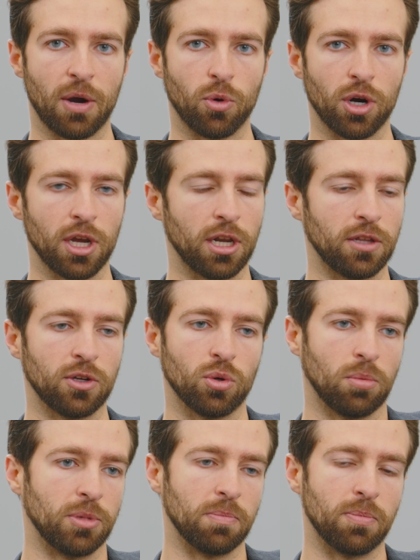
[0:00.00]
we're in. And there will
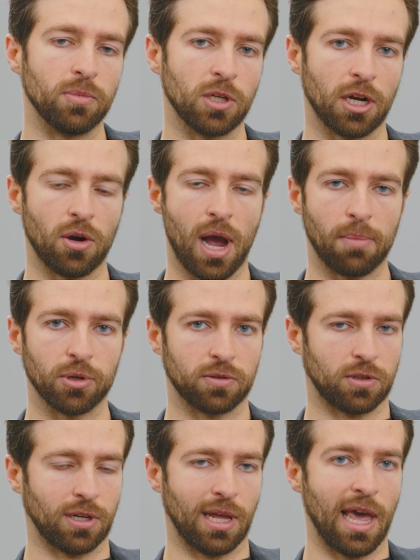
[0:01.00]
be,
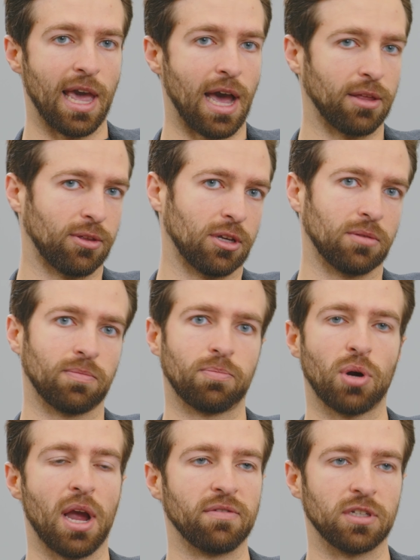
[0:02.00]
today I think
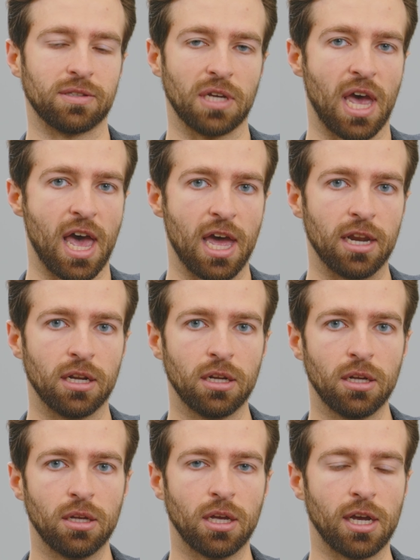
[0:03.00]
private debt
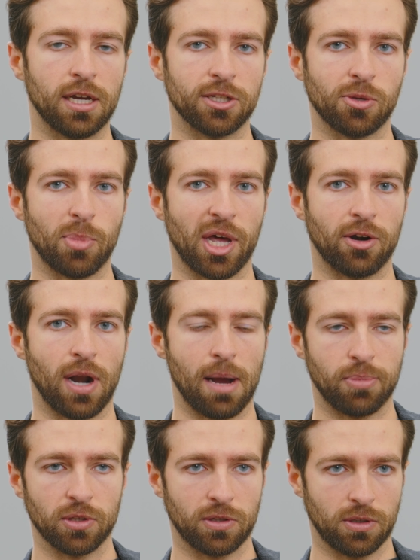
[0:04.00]
is a better
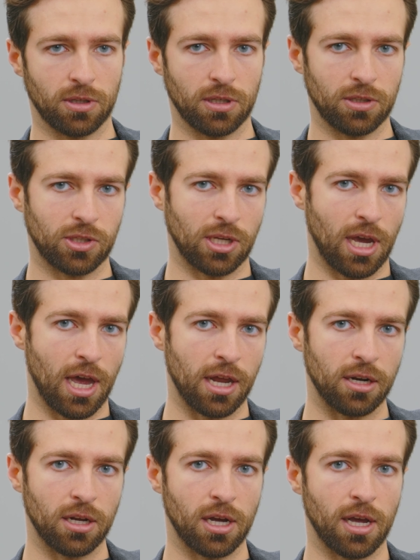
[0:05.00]
opportunity
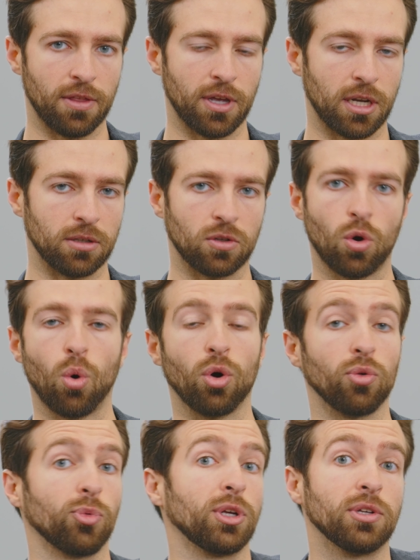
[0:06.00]
set than core
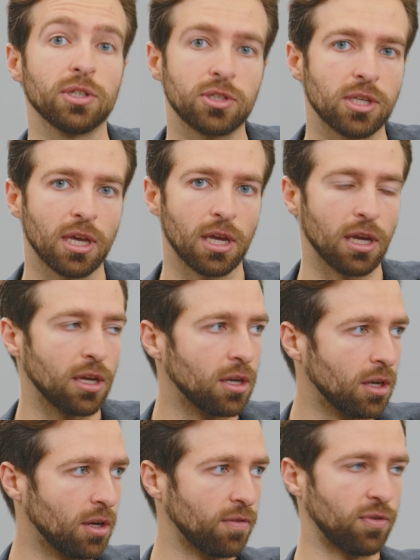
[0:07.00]
real estate,
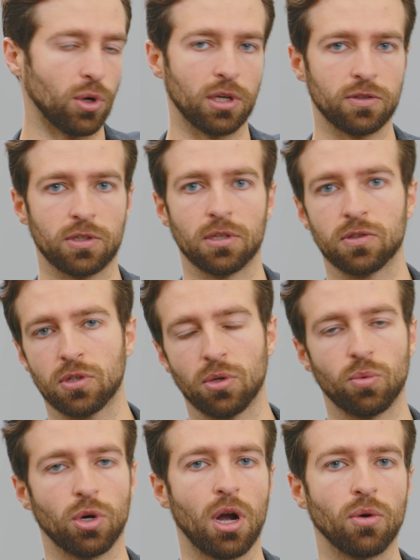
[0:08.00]
for instance. So
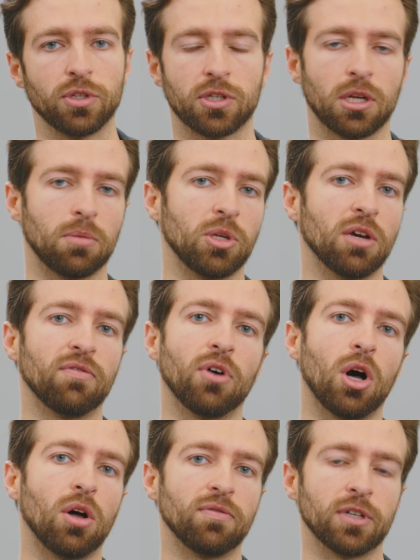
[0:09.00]
we're always going to be
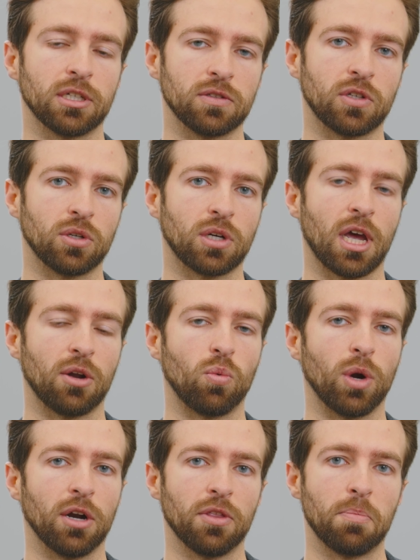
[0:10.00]
evolving to kind of
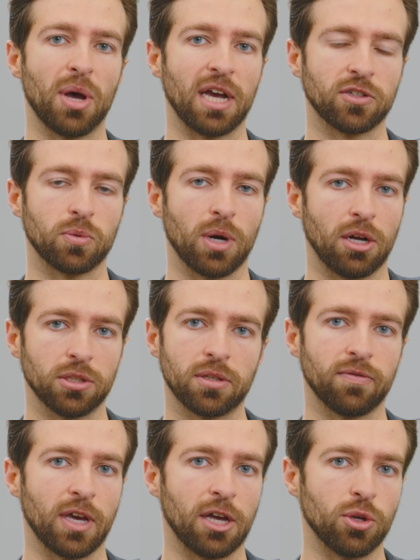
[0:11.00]
where the best
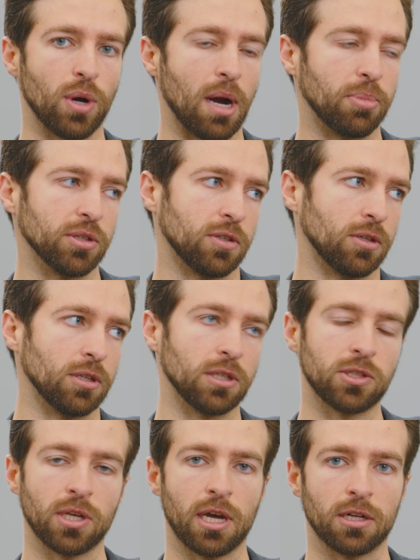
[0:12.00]
relative value opportunity
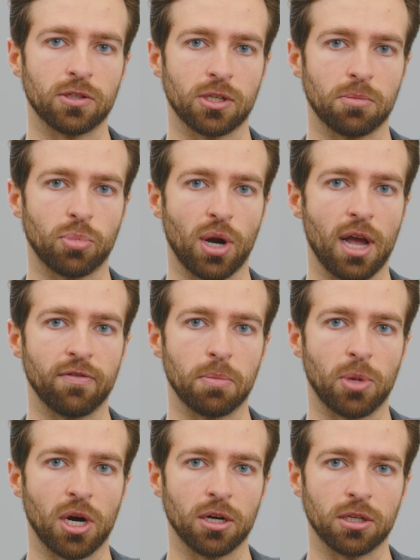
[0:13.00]
set is in private
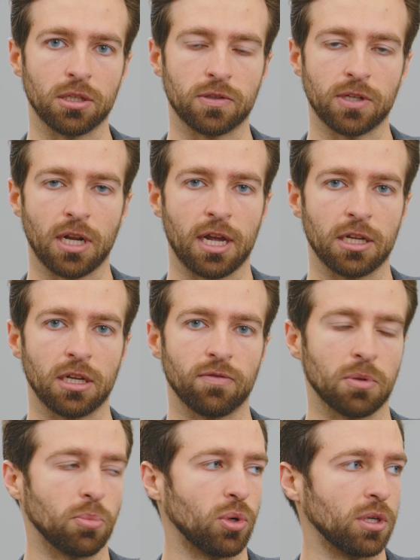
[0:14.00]
markets at any
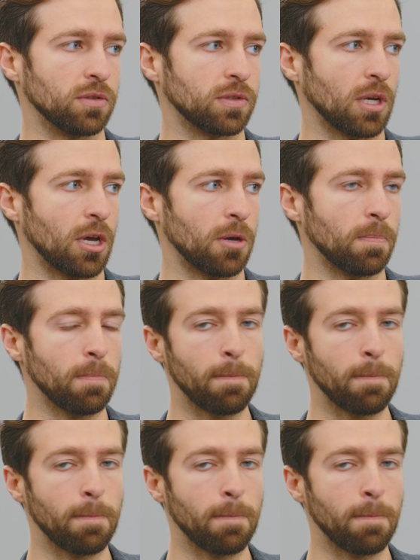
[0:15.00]
given point in time.